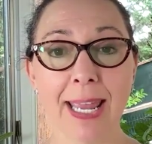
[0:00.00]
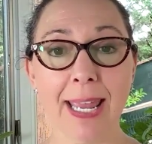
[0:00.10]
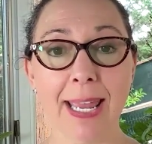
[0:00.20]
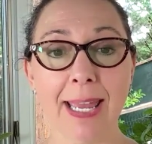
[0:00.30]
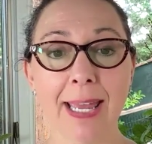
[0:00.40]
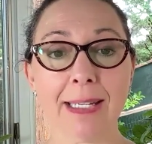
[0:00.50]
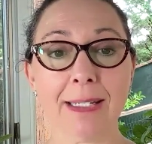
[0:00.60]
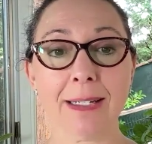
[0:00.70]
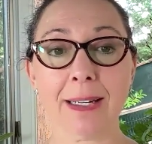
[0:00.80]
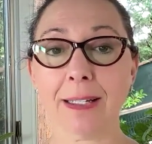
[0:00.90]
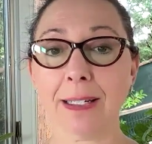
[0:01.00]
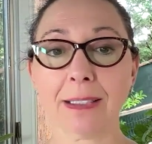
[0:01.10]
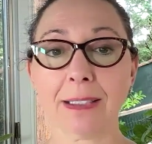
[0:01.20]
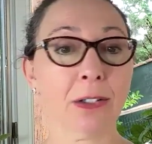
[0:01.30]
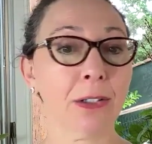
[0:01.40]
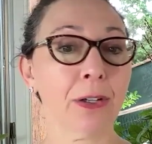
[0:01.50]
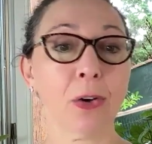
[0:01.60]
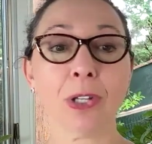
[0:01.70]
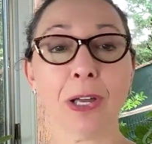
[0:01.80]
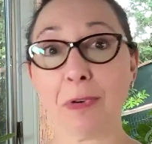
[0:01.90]
and it's a
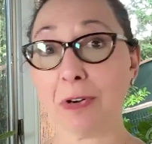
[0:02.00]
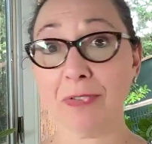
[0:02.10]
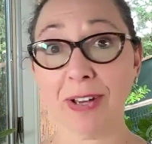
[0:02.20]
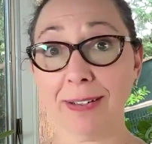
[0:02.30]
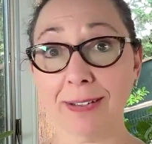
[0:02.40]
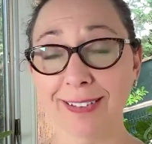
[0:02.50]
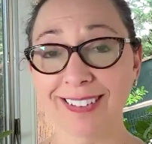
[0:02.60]
whole lot more fun.